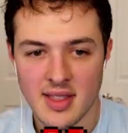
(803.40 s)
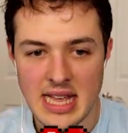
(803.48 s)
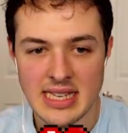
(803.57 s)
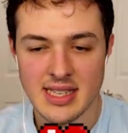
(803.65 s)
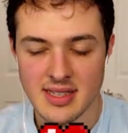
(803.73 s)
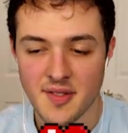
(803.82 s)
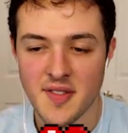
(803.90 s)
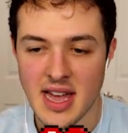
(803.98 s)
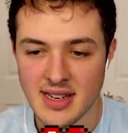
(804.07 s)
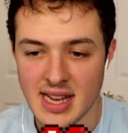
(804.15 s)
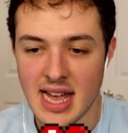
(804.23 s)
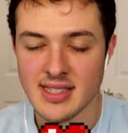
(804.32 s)
This is a
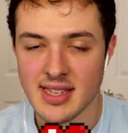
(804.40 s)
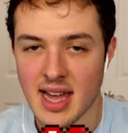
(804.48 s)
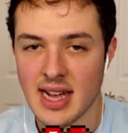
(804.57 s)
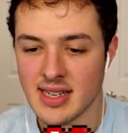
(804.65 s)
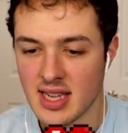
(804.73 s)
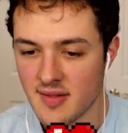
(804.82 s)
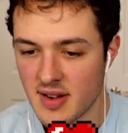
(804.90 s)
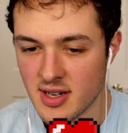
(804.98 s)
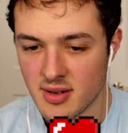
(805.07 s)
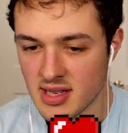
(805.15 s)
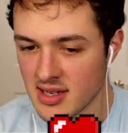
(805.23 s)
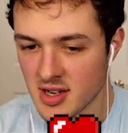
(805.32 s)
fantastic idea, if I
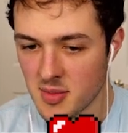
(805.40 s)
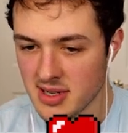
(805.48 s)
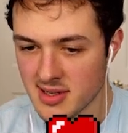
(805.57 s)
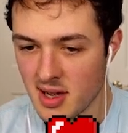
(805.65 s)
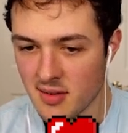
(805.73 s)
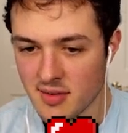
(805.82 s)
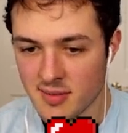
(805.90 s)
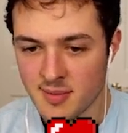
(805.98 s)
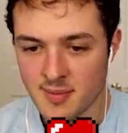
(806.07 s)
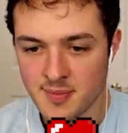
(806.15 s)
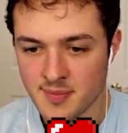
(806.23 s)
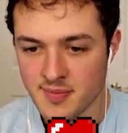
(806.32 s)
do say so myself.
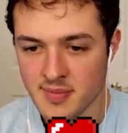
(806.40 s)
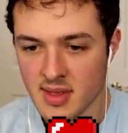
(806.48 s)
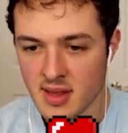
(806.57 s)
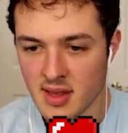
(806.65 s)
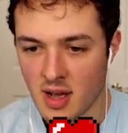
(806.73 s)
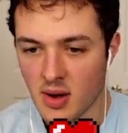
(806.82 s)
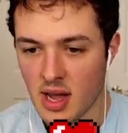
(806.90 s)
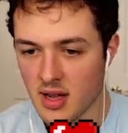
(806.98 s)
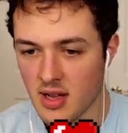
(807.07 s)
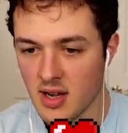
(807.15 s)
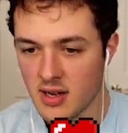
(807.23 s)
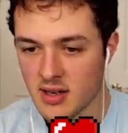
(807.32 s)
Okay,
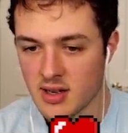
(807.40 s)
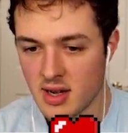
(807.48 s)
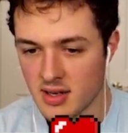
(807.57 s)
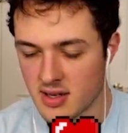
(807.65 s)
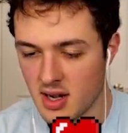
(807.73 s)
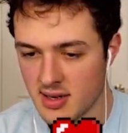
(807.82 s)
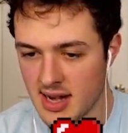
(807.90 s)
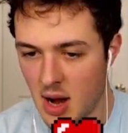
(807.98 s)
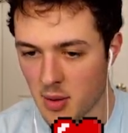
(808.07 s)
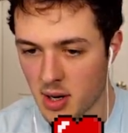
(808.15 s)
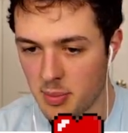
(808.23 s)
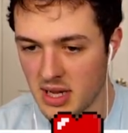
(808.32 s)
good, good, good.
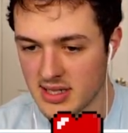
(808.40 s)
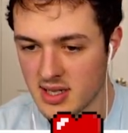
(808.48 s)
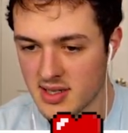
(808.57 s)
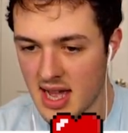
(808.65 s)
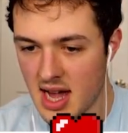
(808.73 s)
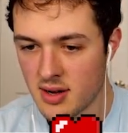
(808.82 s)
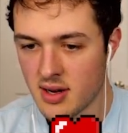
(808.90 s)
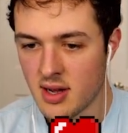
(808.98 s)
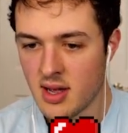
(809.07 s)
Now we're gonna place this down.